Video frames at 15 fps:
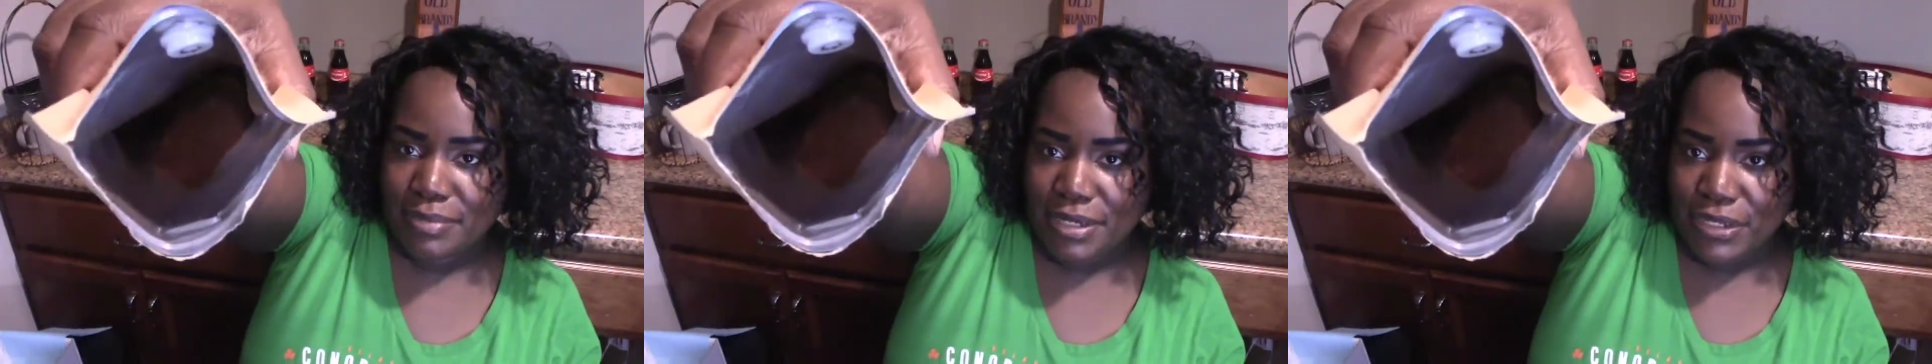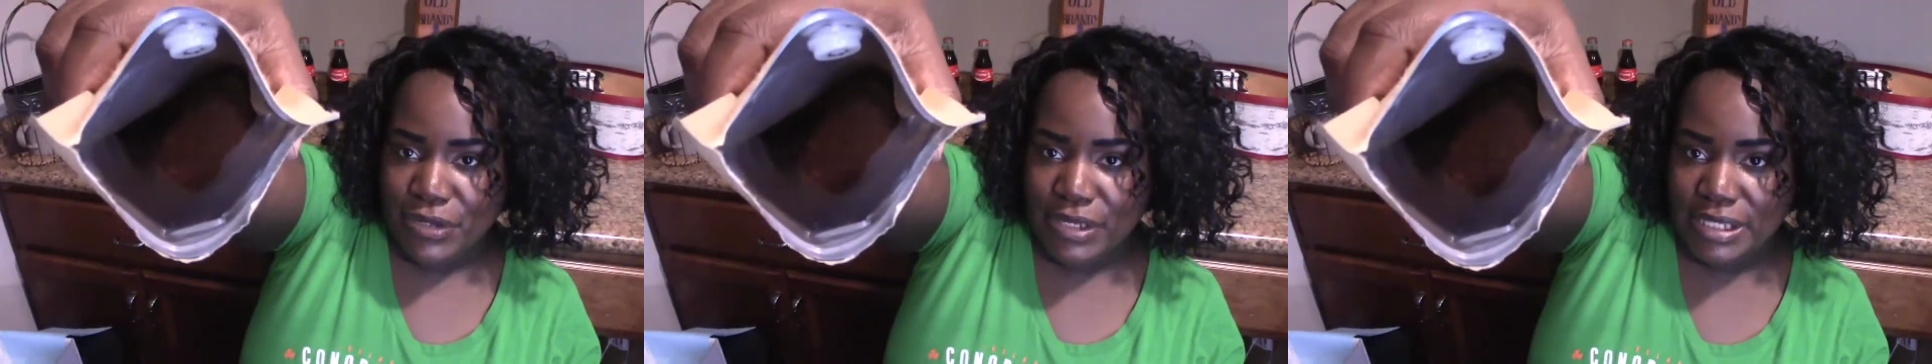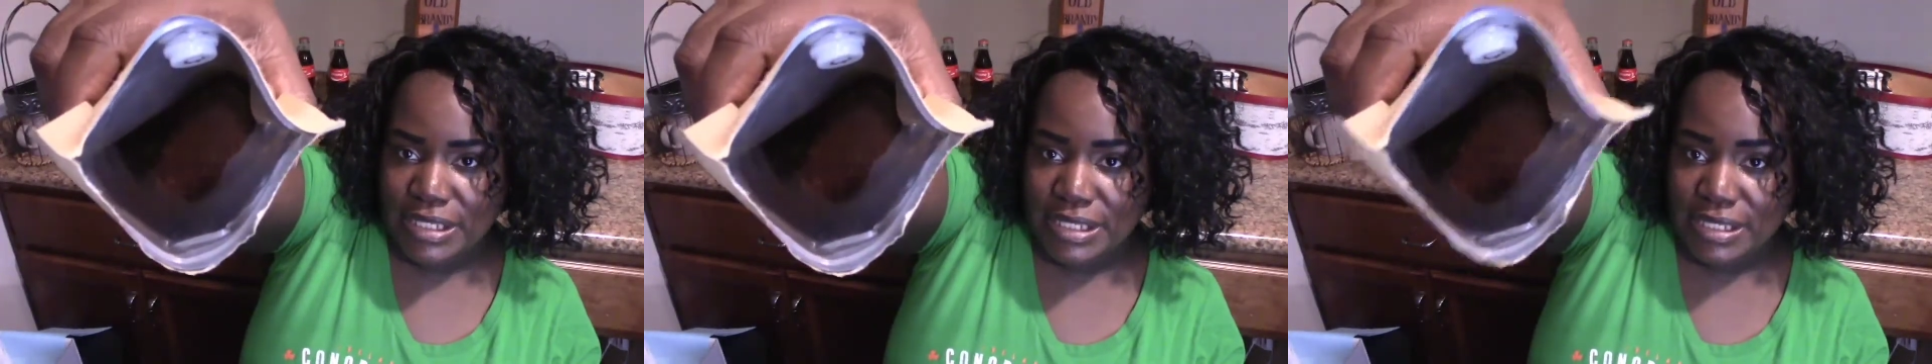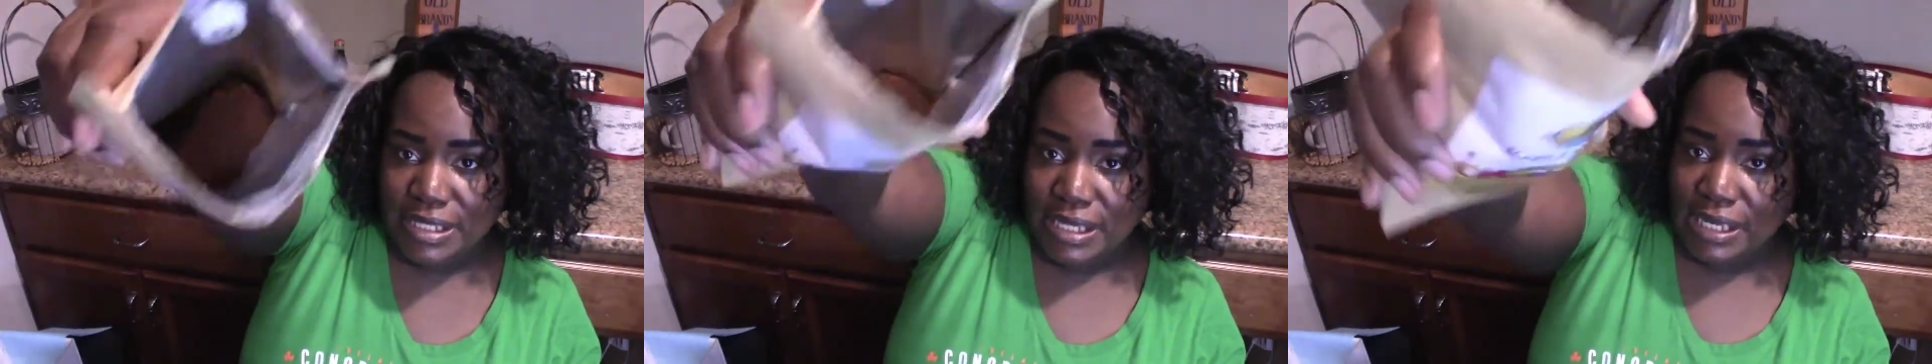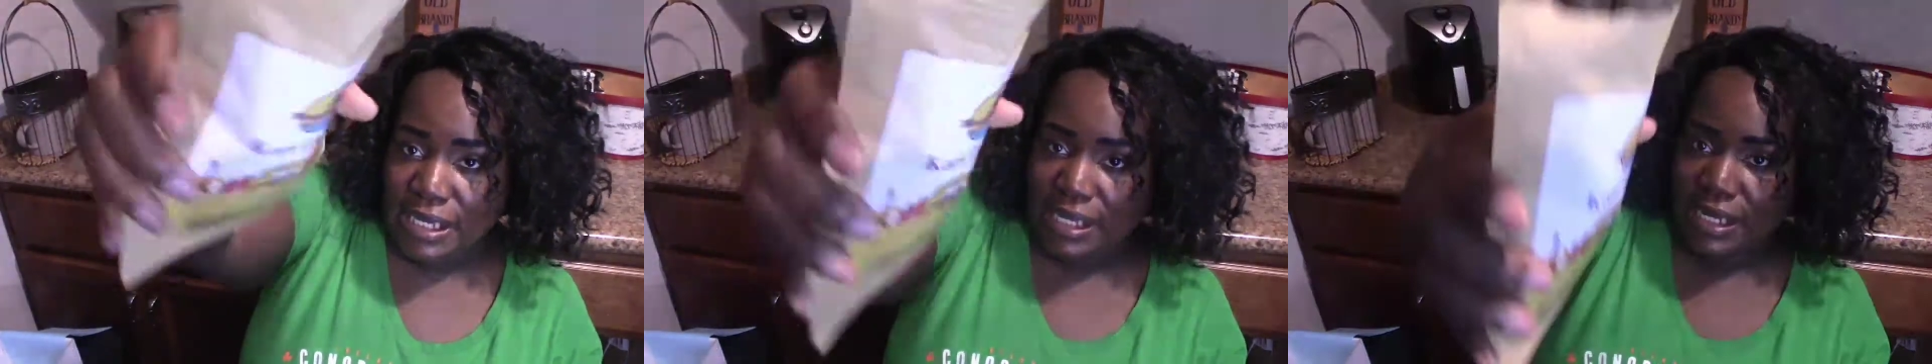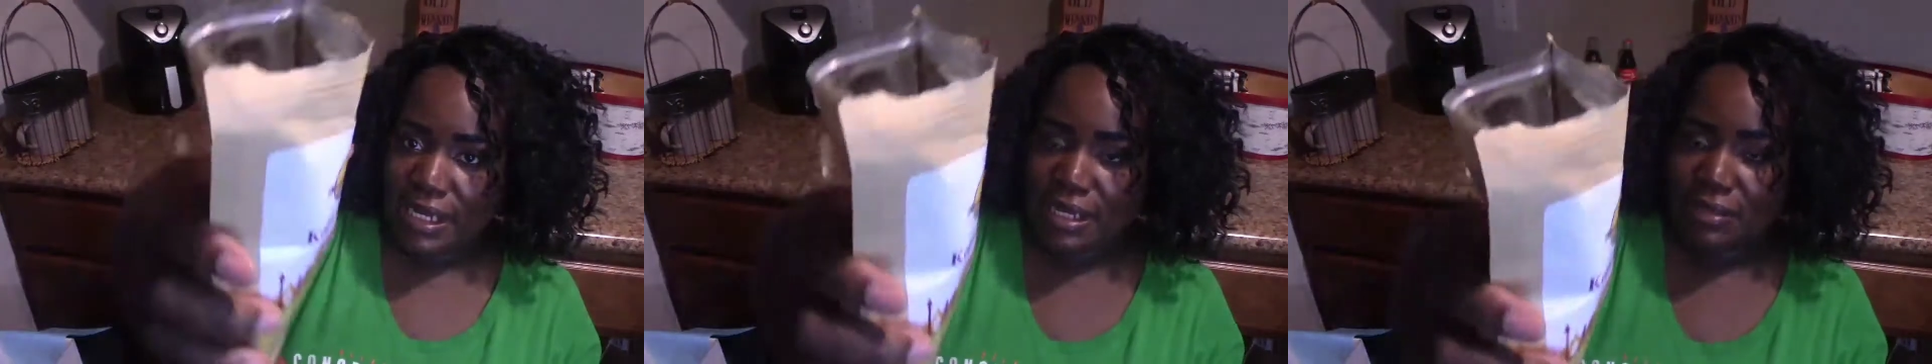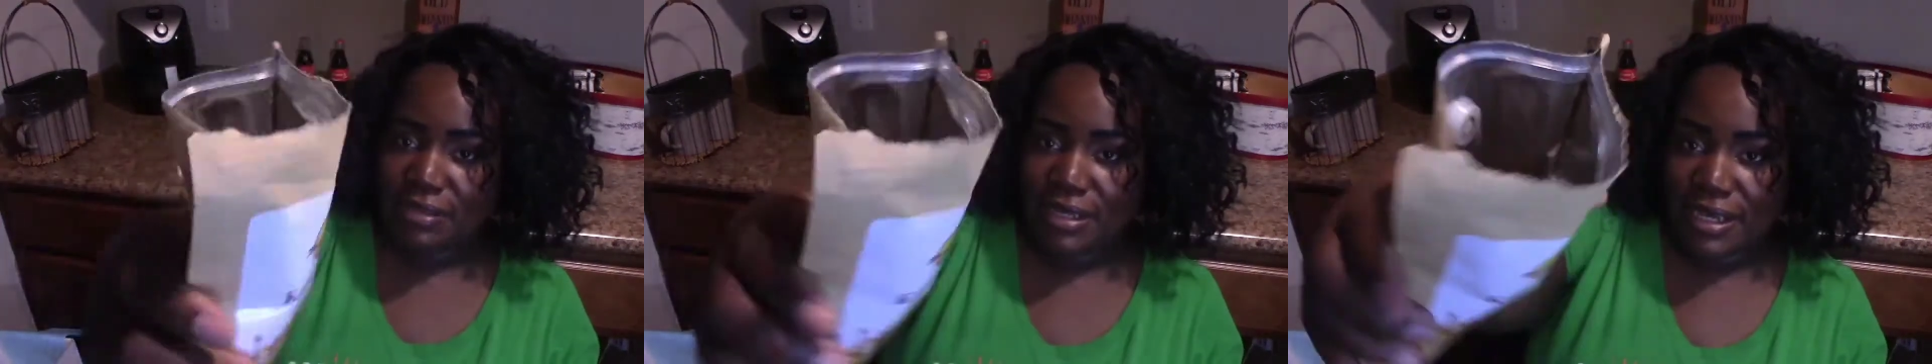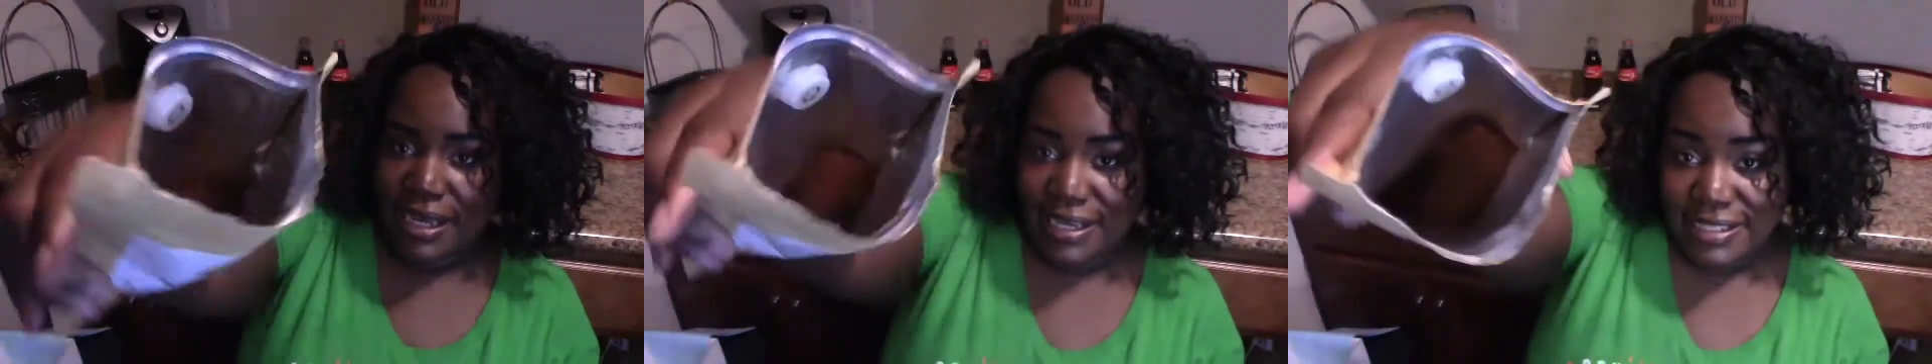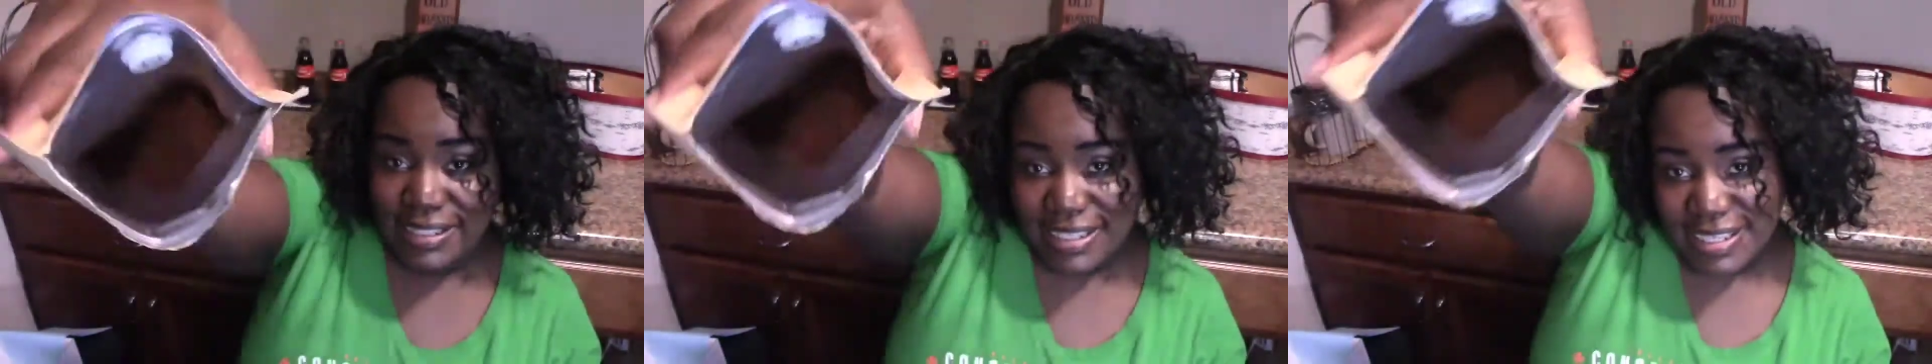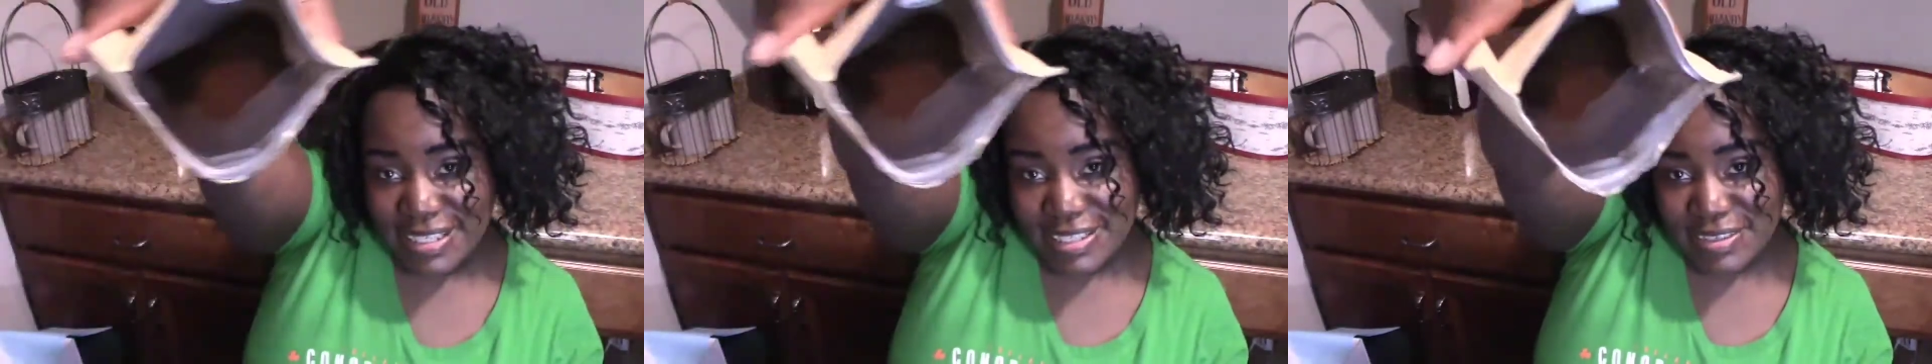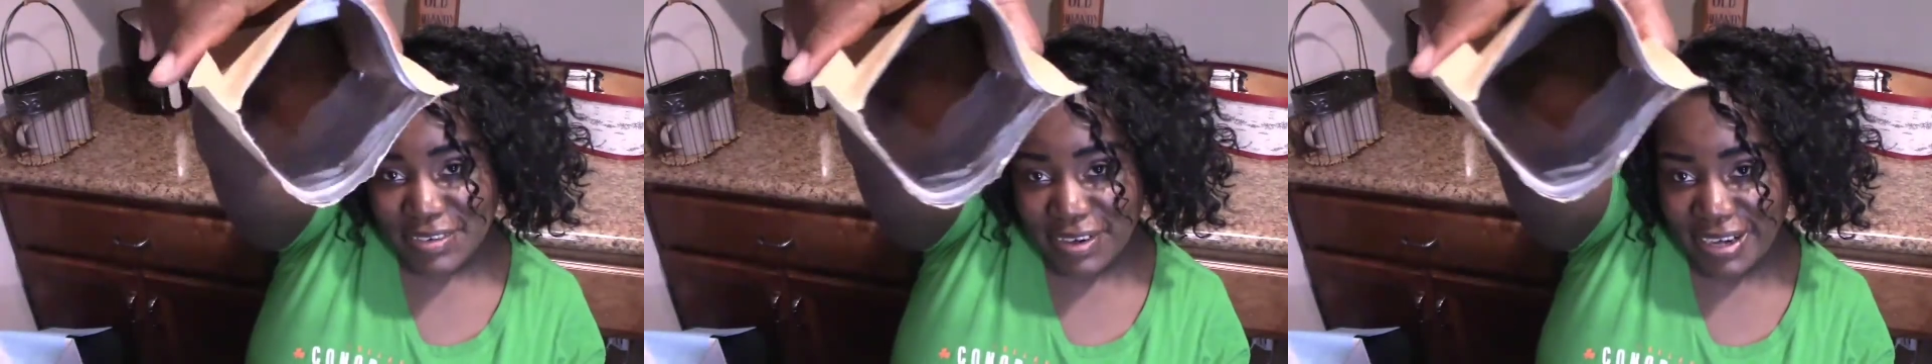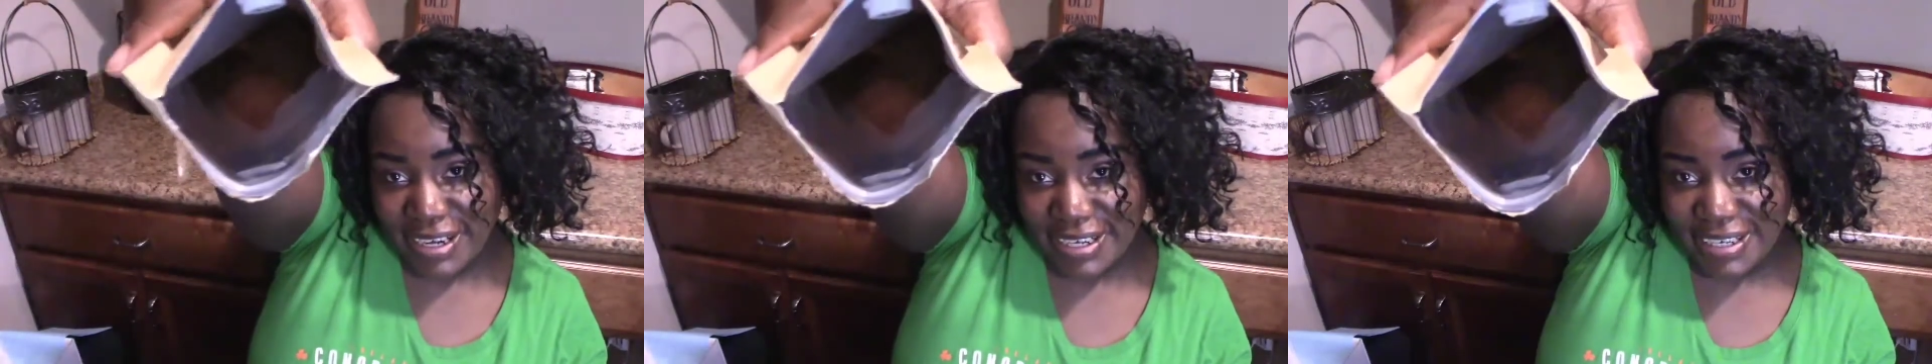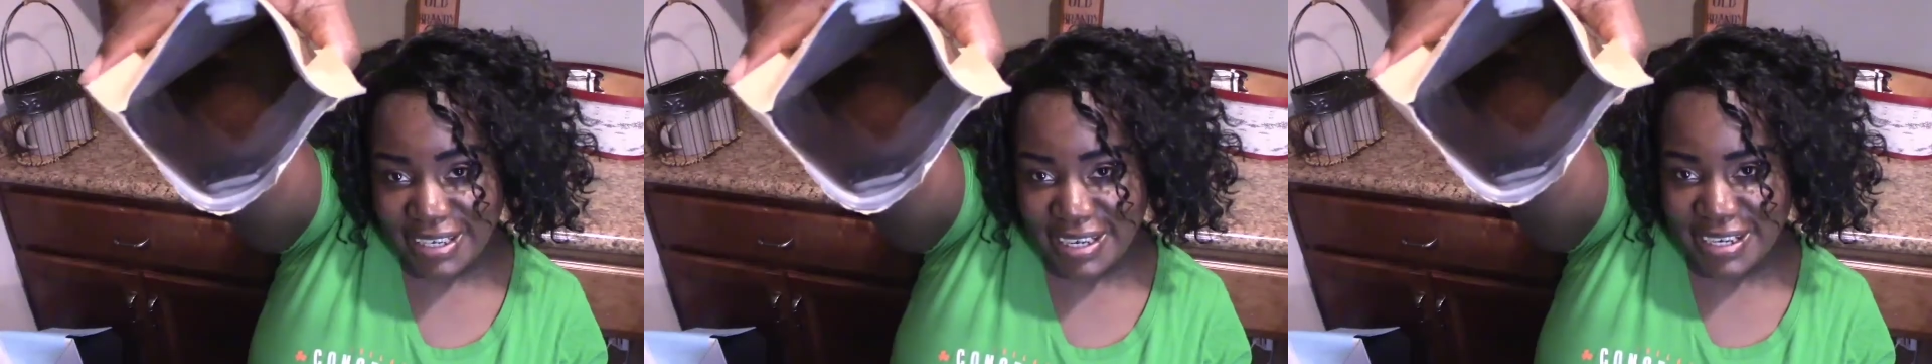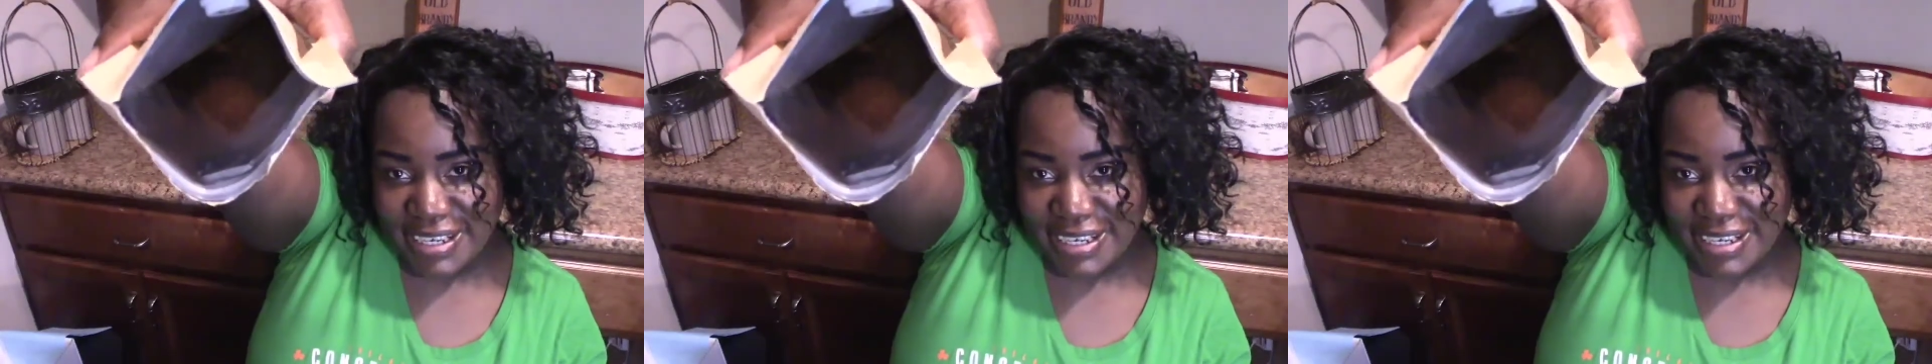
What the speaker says: but you can see the contents, right?